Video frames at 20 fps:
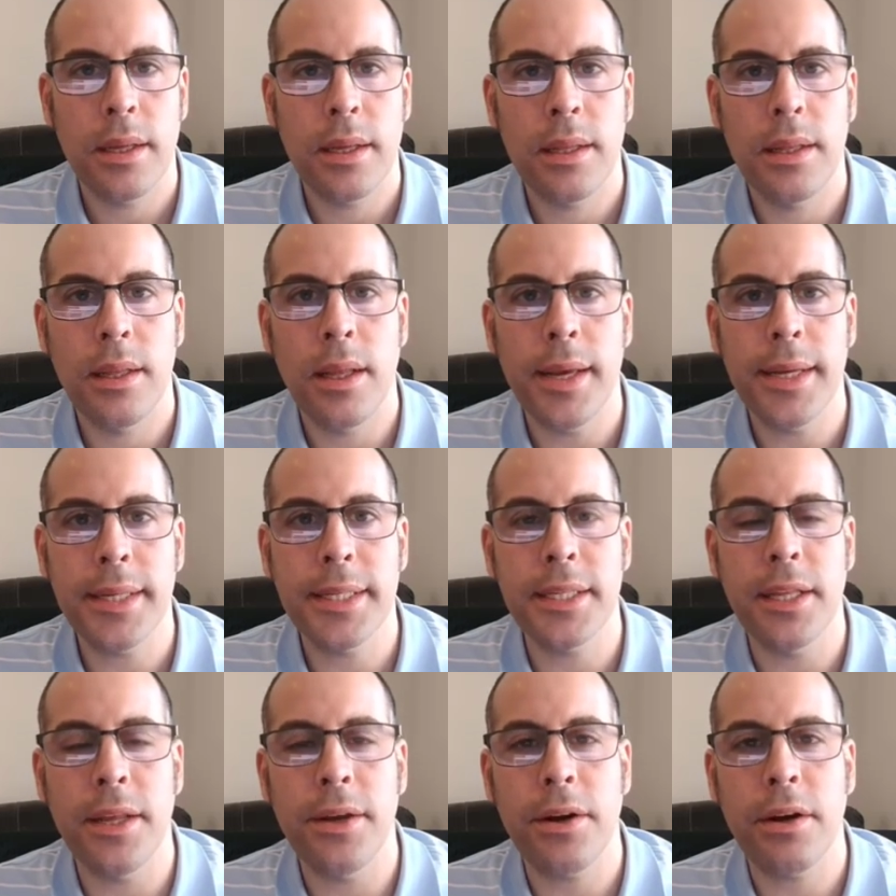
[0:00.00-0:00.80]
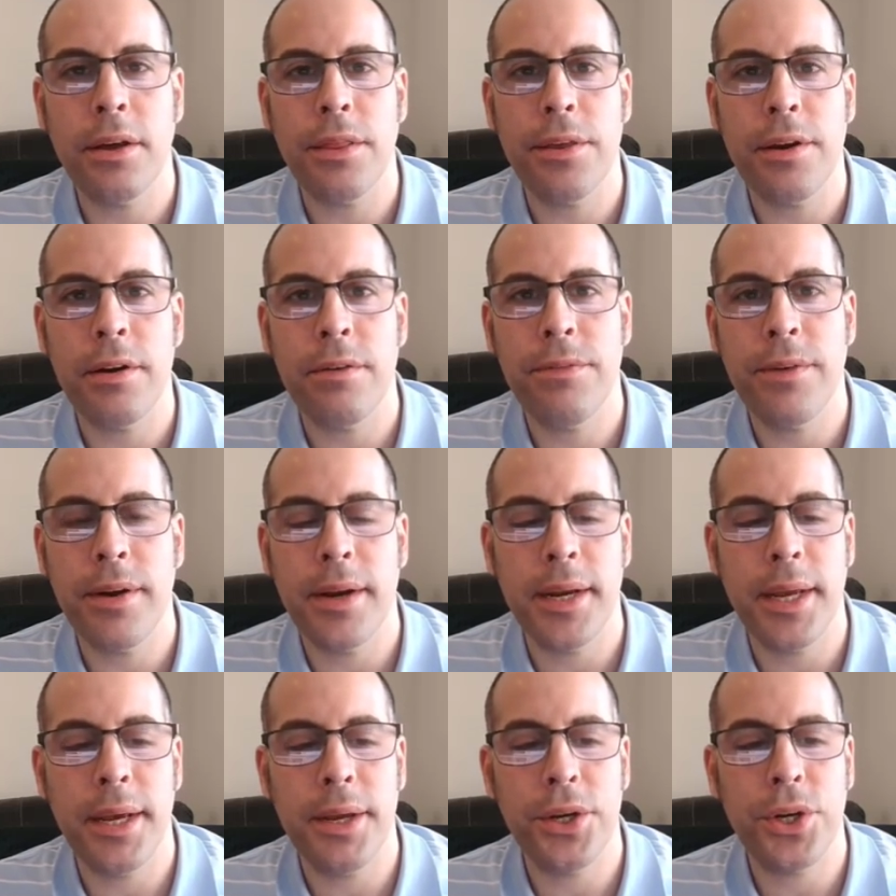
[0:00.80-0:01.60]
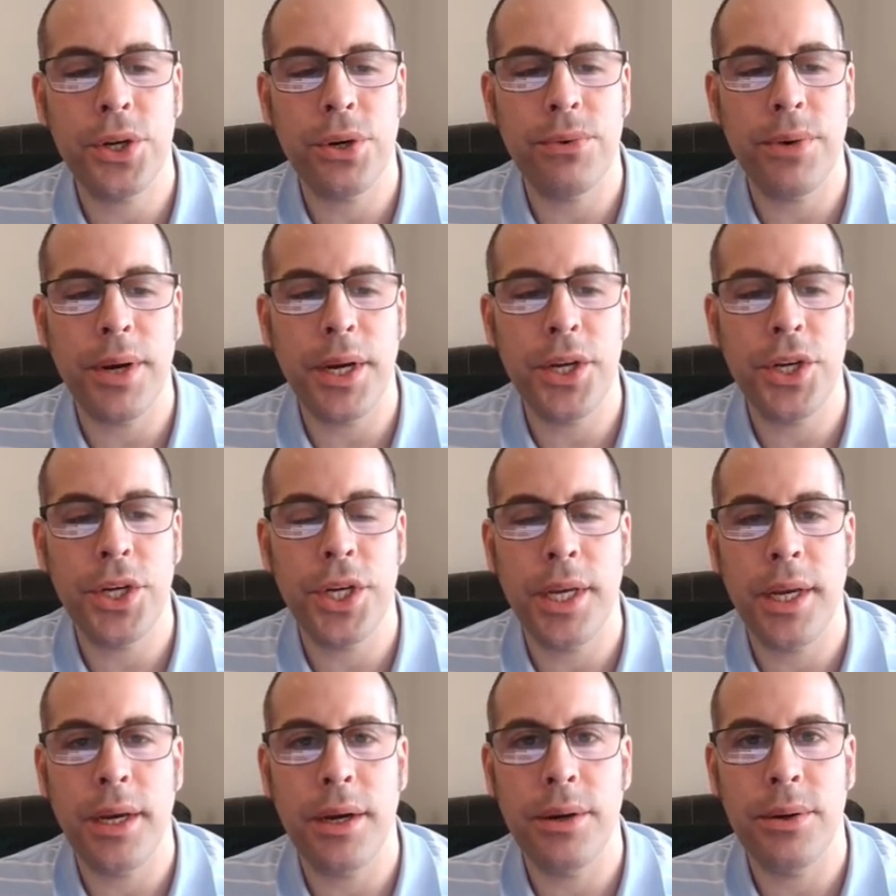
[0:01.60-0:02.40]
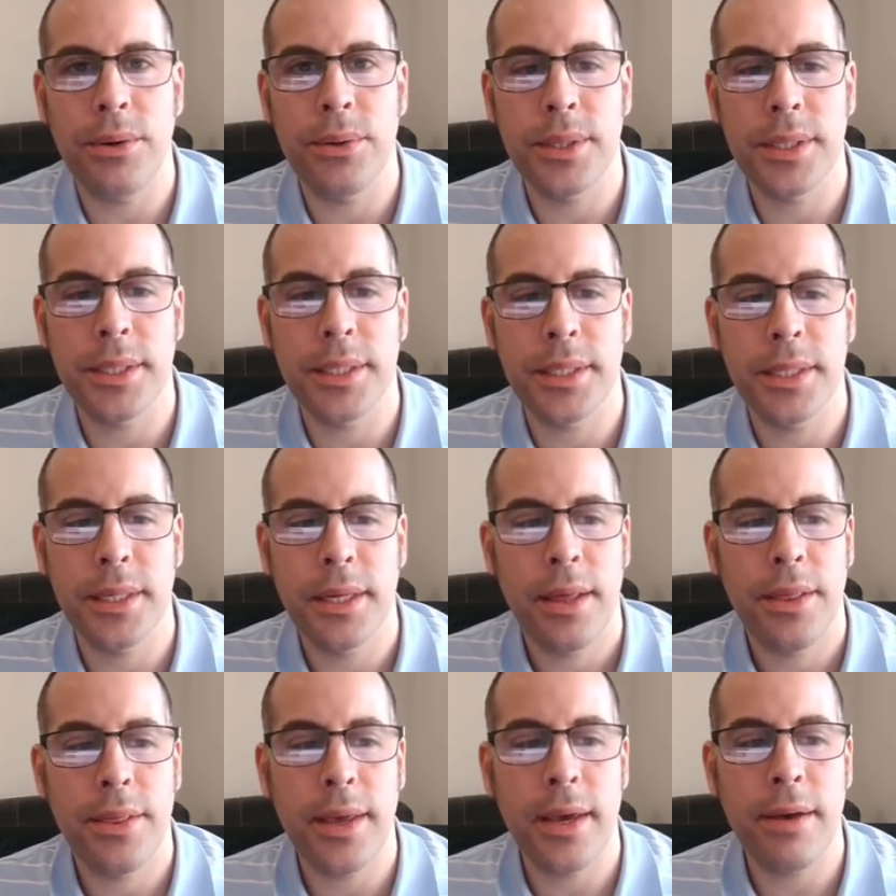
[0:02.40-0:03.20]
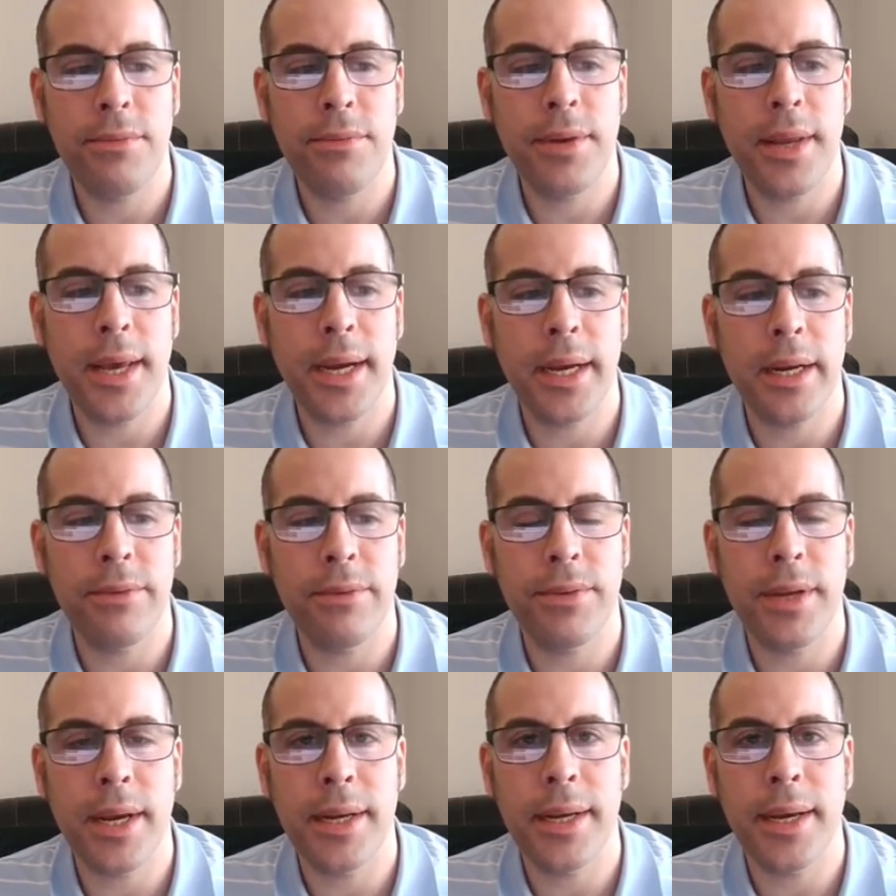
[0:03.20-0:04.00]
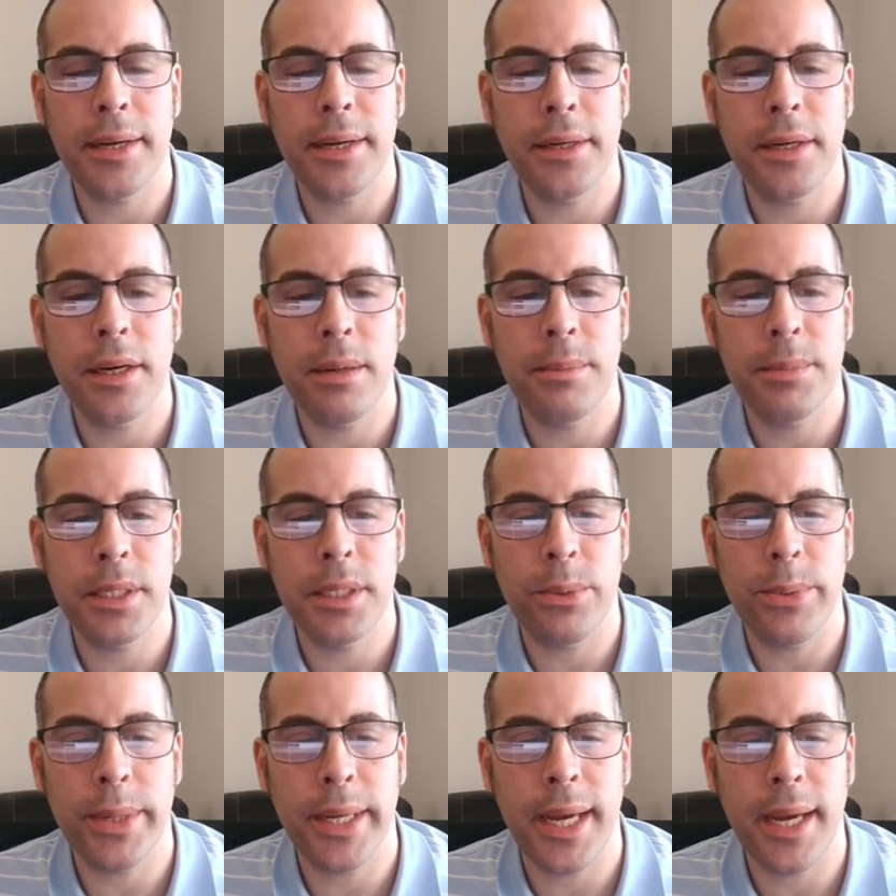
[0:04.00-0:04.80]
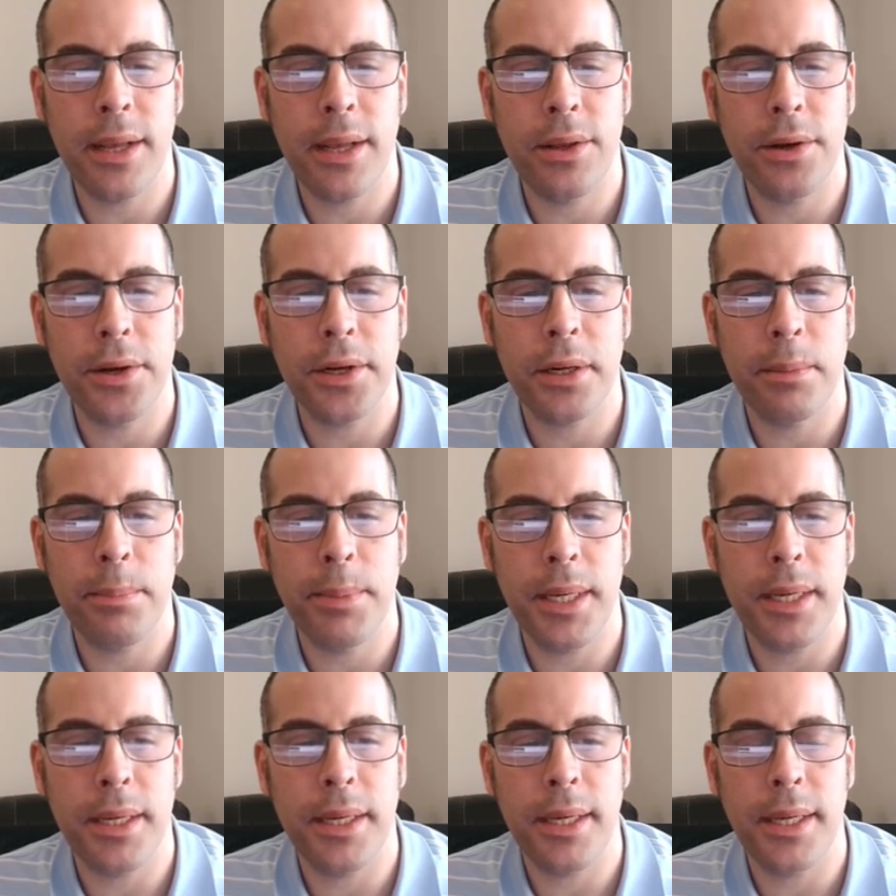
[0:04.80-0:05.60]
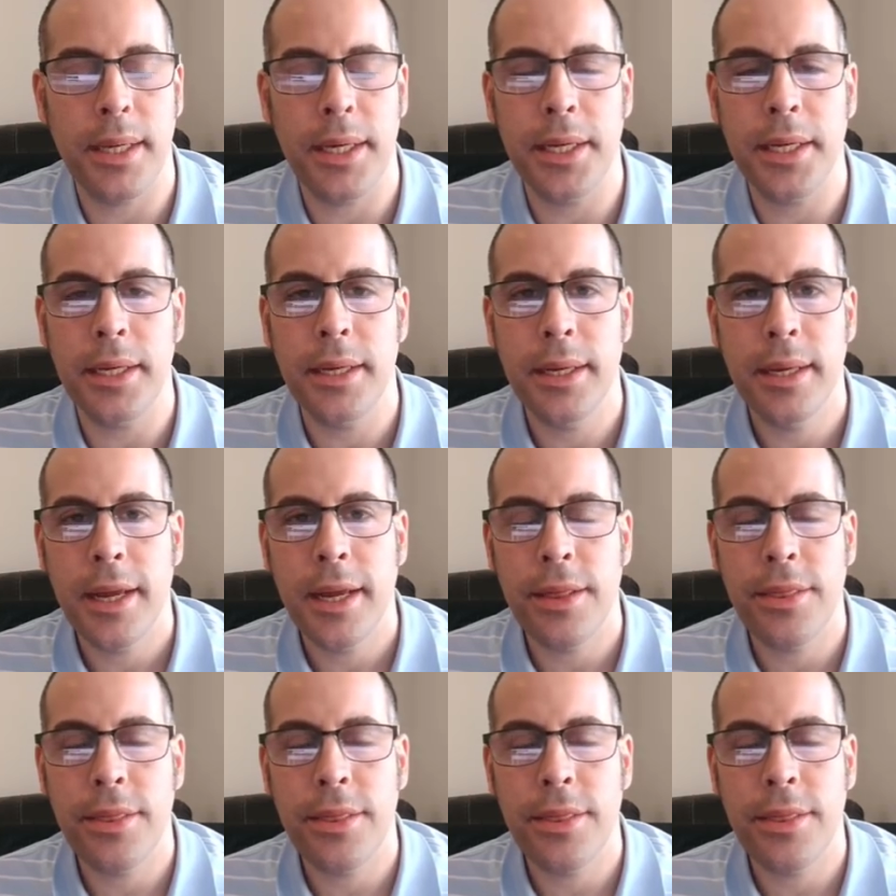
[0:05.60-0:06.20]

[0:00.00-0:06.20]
Let's look at their financial ratios. They have negative net income, so we can't look at the PE.